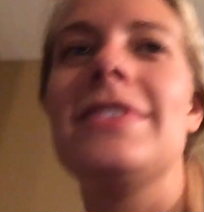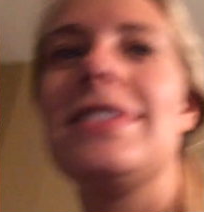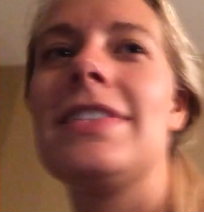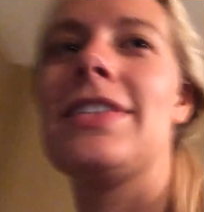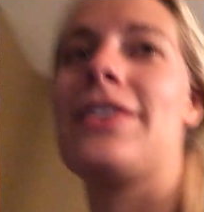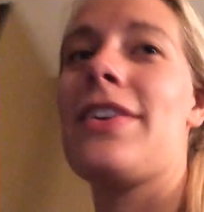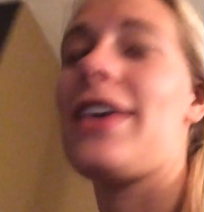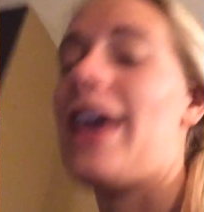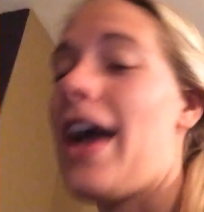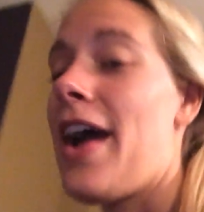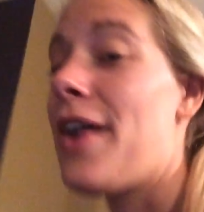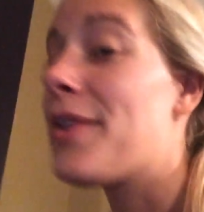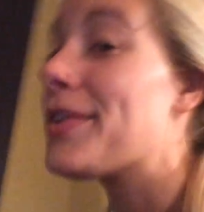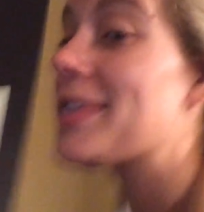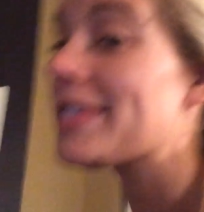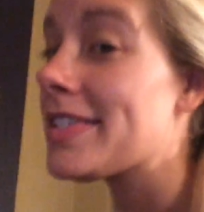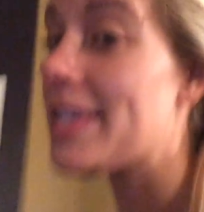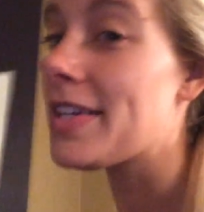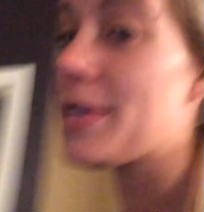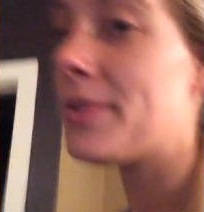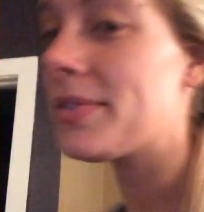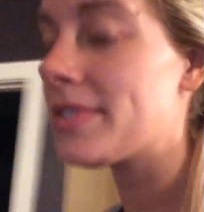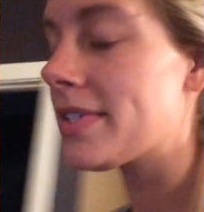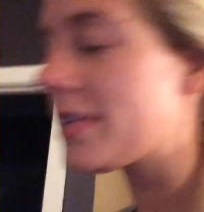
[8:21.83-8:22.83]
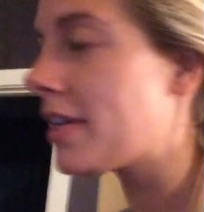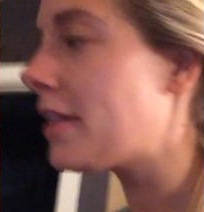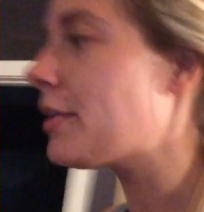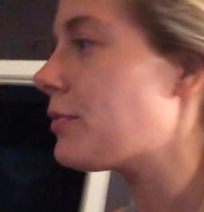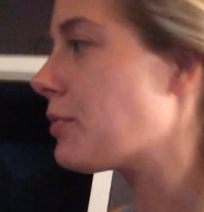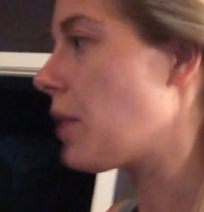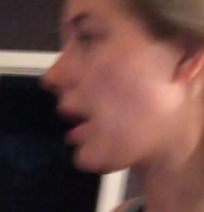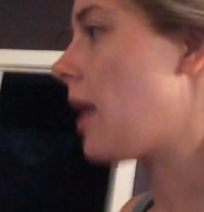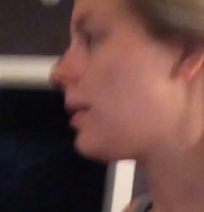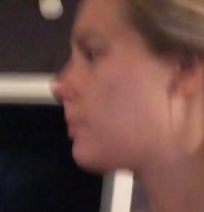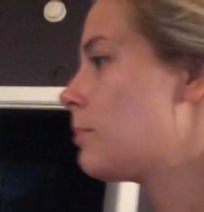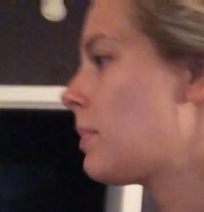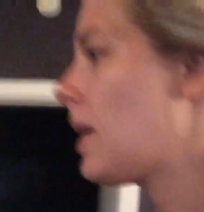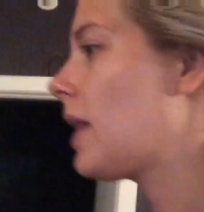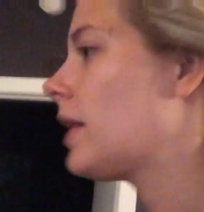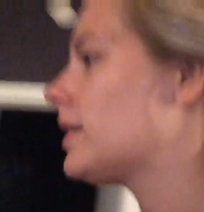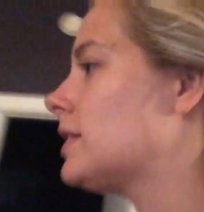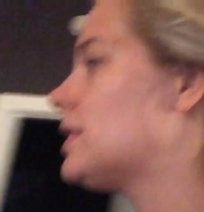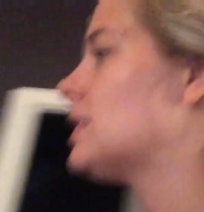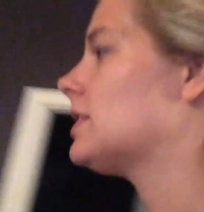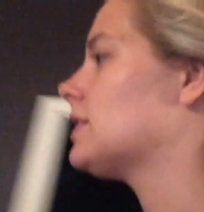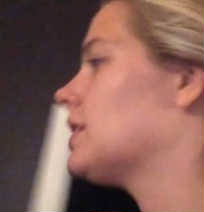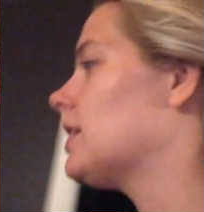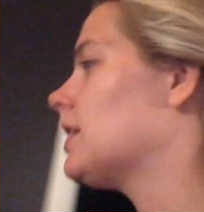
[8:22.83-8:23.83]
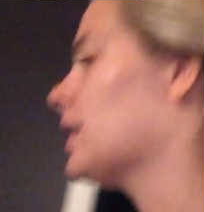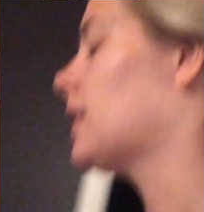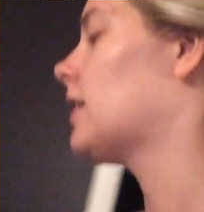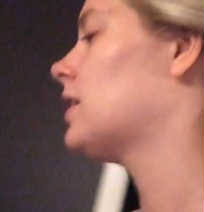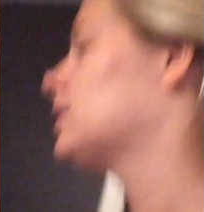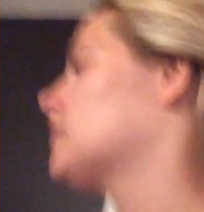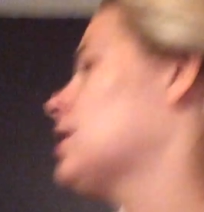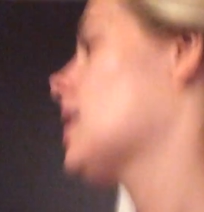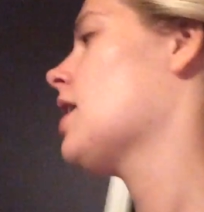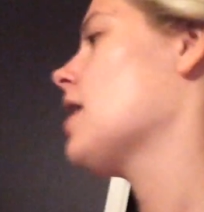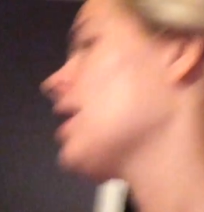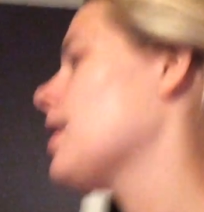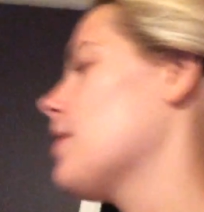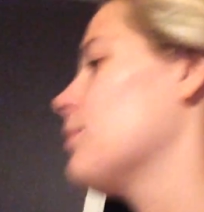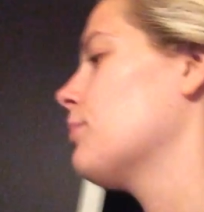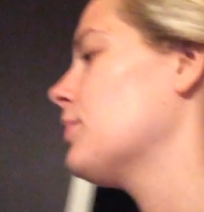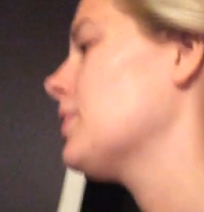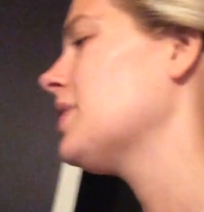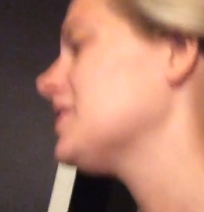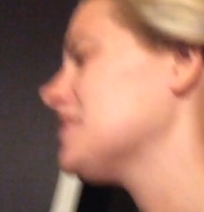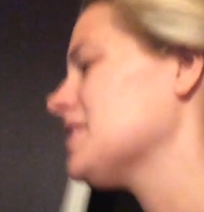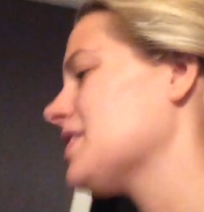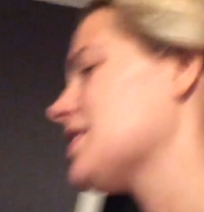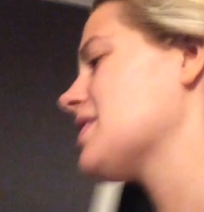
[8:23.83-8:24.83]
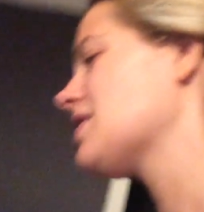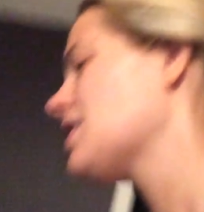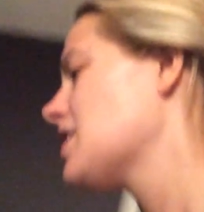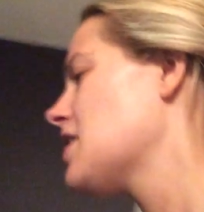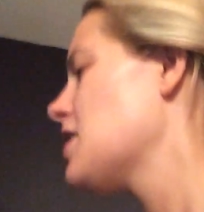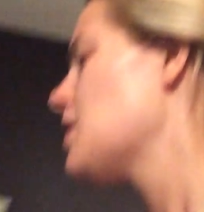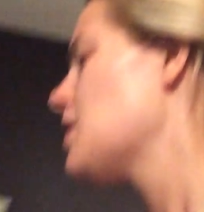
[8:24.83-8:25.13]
so, yeah, it was a good run. Bella did good. We just,